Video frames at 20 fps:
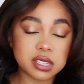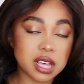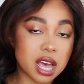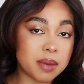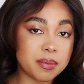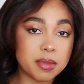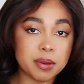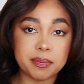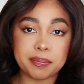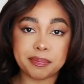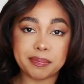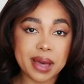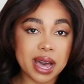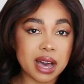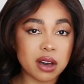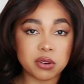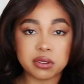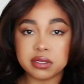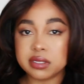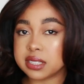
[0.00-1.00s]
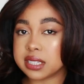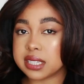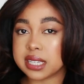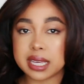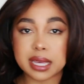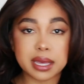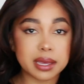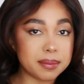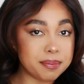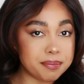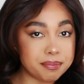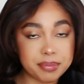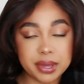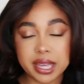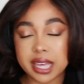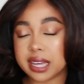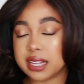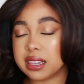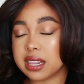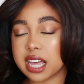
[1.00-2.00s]
I'm a bouncy,
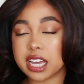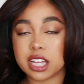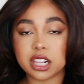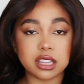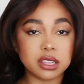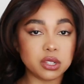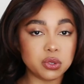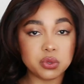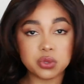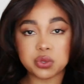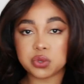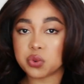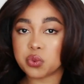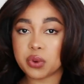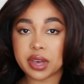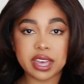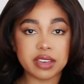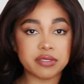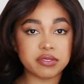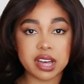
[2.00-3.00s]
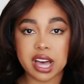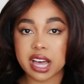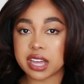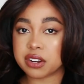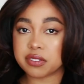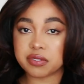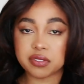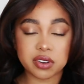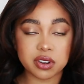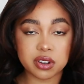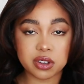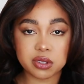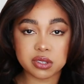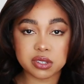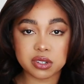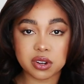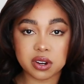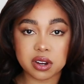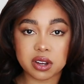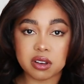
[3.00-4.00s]
big, like loose wave kind of curls
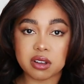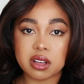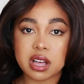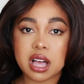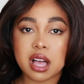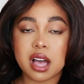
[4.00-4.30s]
girl.